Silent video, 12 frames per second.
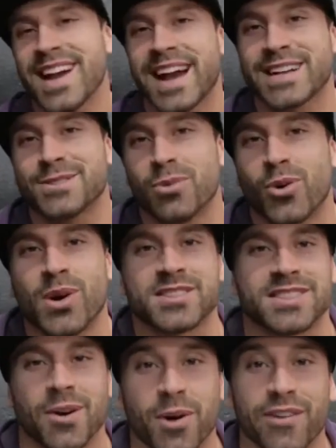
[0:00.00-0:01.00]
I got some more
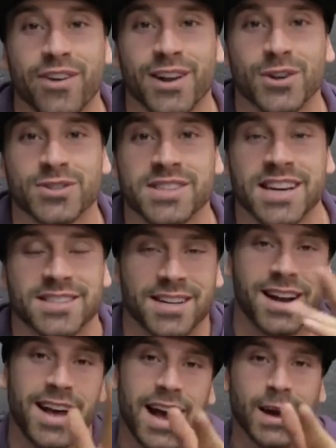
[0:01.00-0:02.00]
questions. I went off on a little
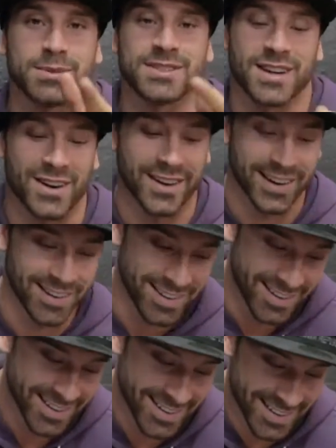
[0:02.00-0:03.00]
tangent, I'm sorry.
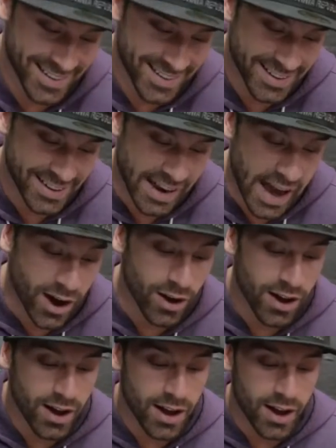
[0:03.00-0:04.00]

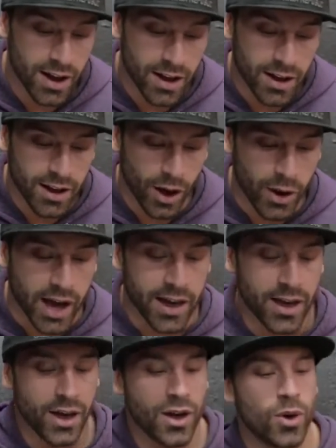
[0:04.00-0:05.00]
Now,
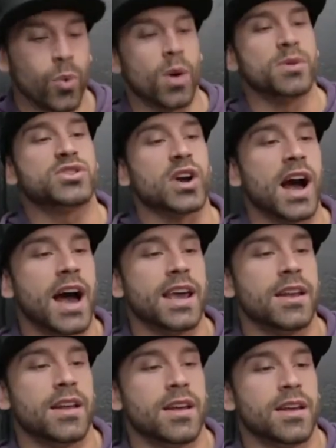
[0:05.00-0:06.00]
okay, what was your
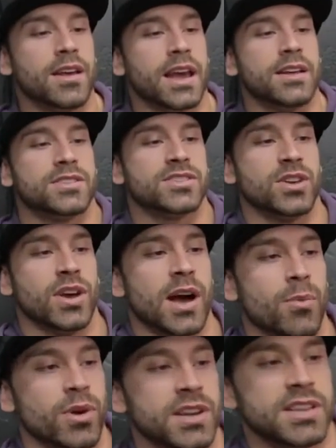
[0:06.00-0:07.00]
height? And just so
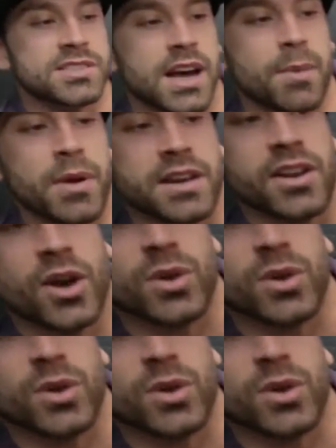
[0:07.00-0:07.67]
I'm reading these, I made